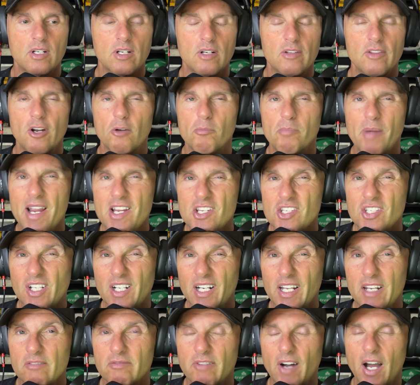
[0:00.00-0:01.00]
They're
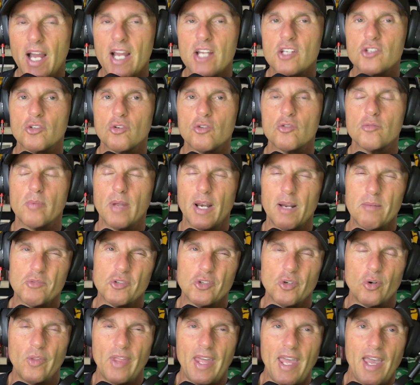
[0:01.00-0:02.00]
basically advisors, but I'm
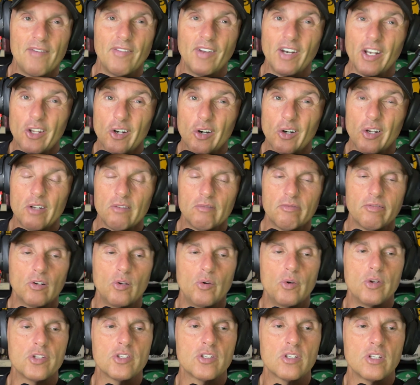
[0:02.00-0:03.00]
sure they have a little
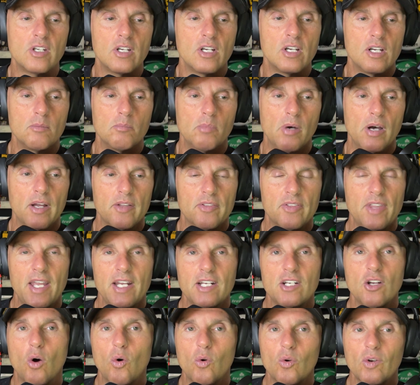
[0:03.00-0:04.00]
influence, but they
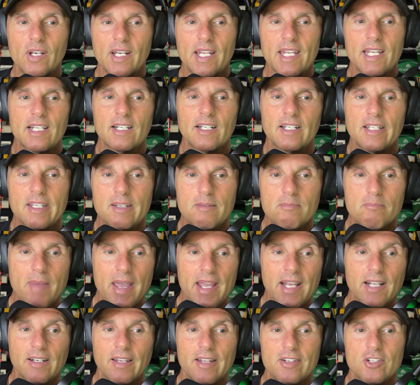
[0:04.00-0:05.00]
don't legally
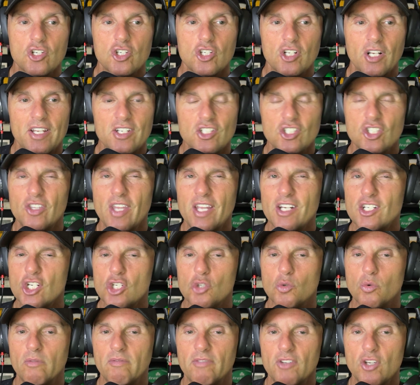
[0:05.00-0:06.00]
make legislation. They
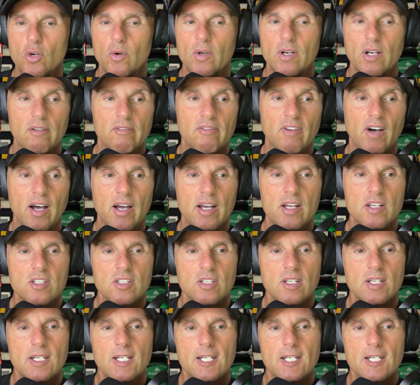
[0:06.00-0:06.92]
just review it and advise.